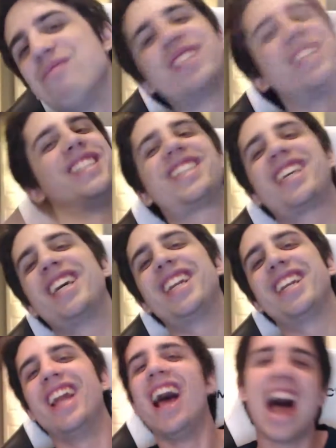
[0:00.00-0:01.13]
just
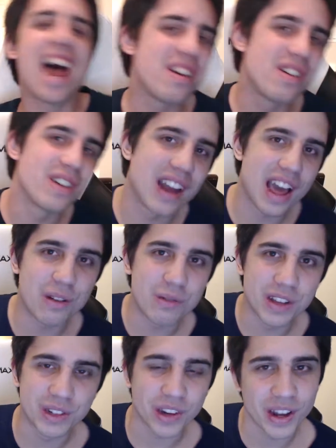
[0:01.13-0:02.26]
kidding. I know you're not a win
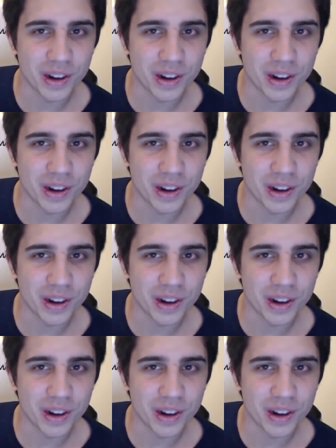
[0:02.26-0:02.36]
trader,